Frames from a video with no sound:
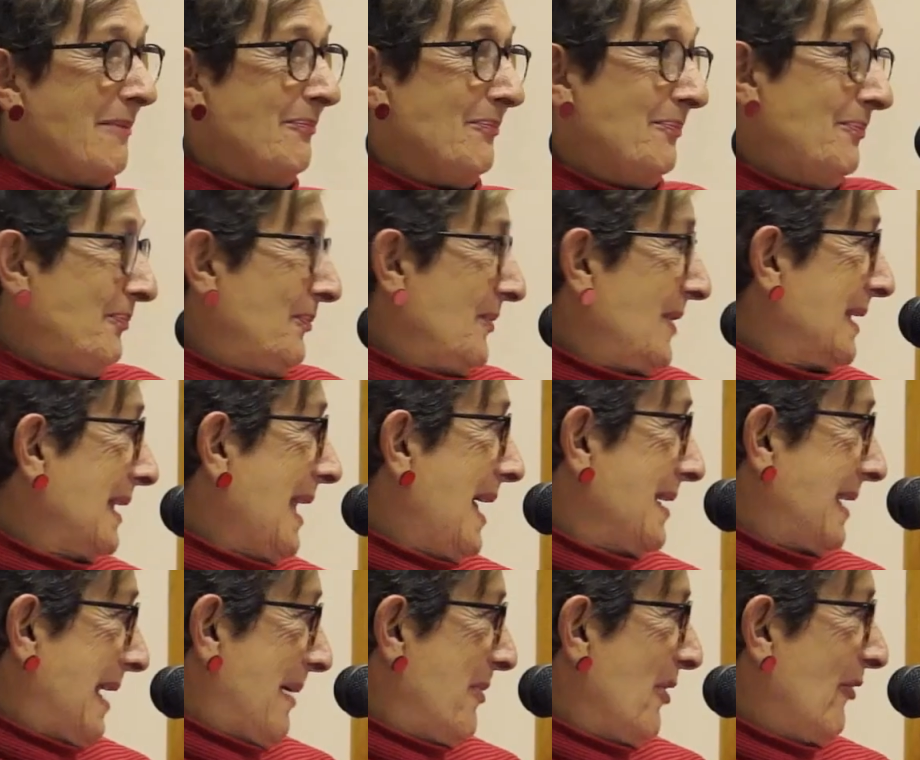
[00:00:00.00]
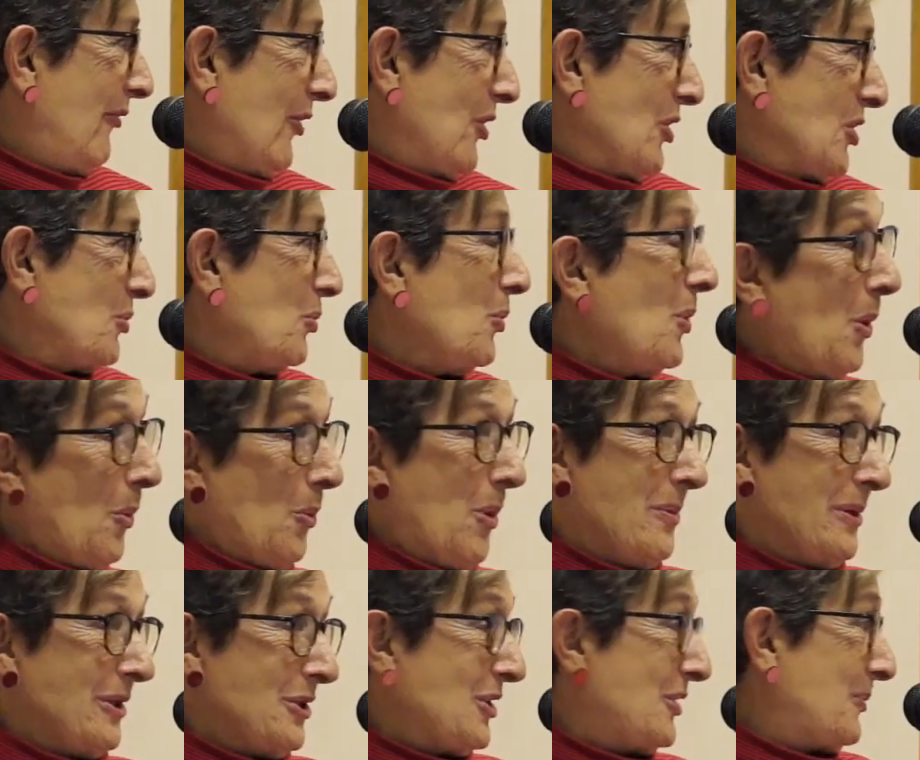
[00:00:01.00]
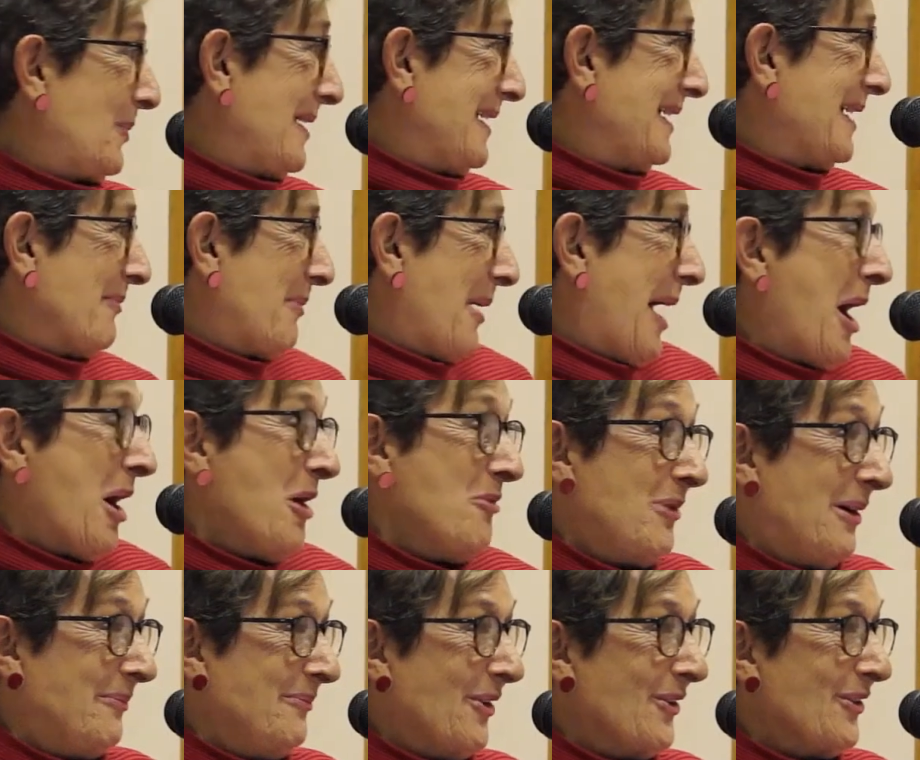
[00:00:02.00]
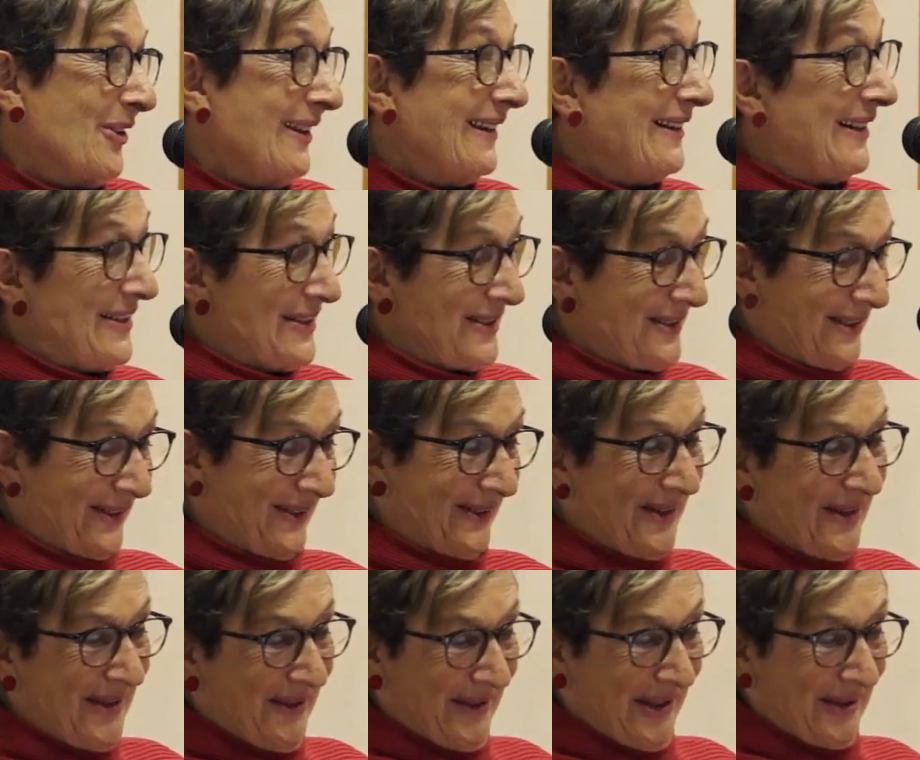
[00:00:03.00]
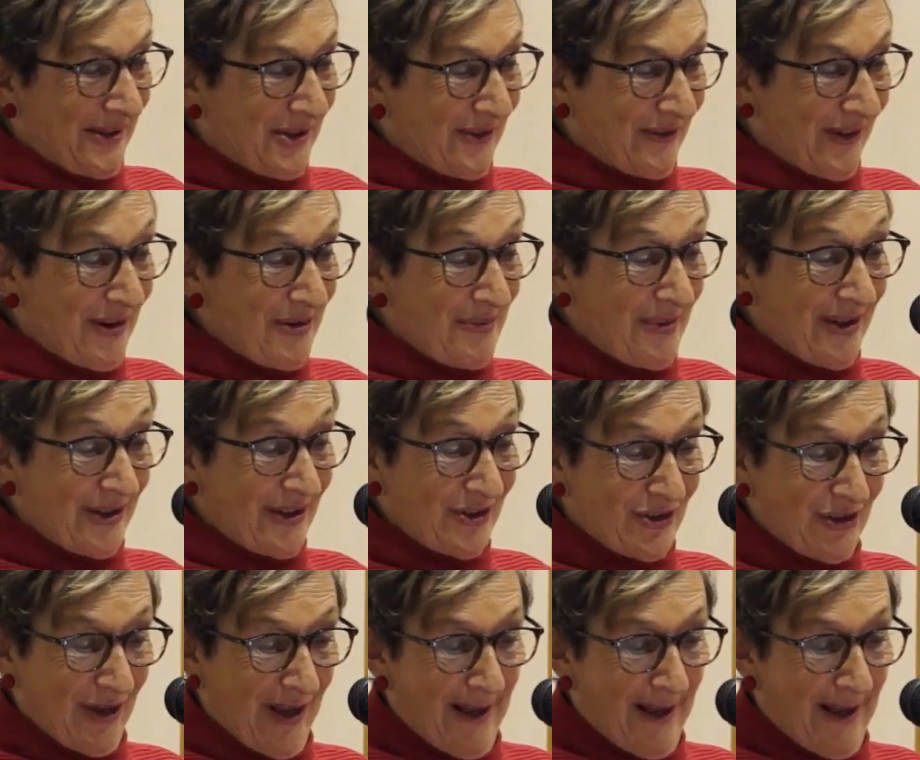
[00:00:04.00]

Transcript: I'm glad I'm the first woman to speak here, but I hope I'm not the last. Thank you very much.